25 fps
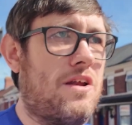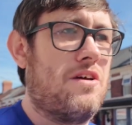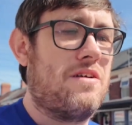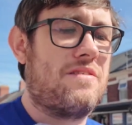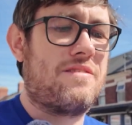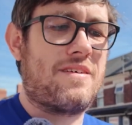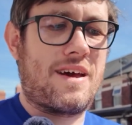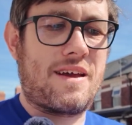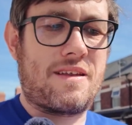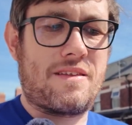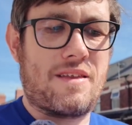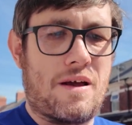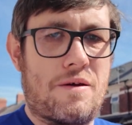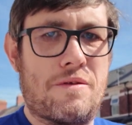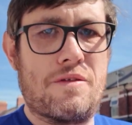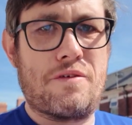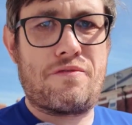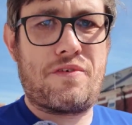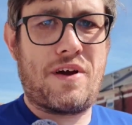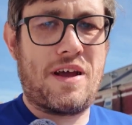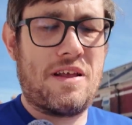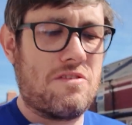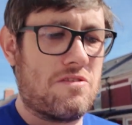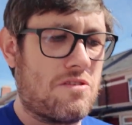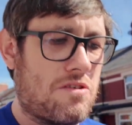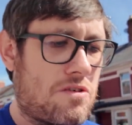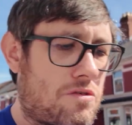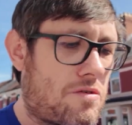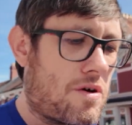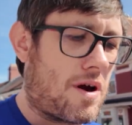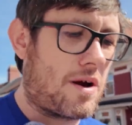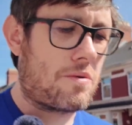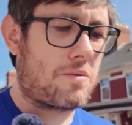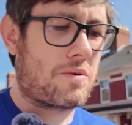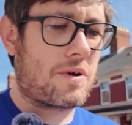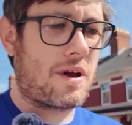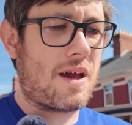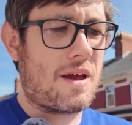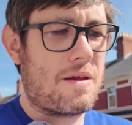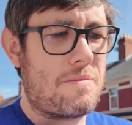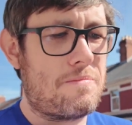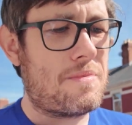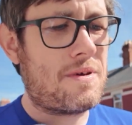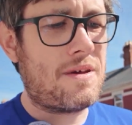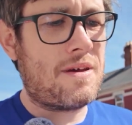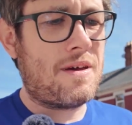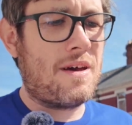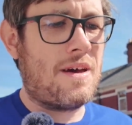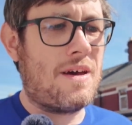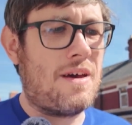her takedown defense and ground game.